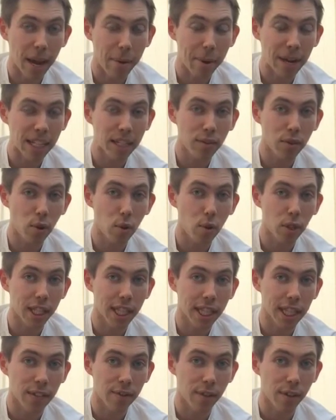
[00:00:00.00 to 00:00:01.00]
Now I'm actually
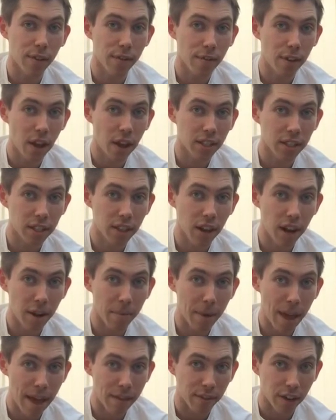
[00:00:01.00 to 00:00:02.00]
recording this for the first
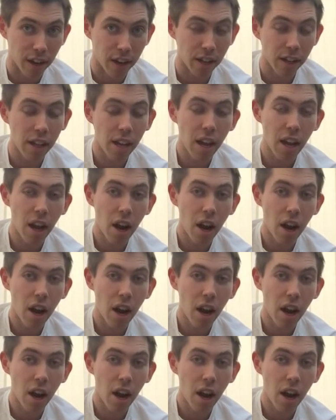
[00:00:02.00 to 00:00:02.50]
time ever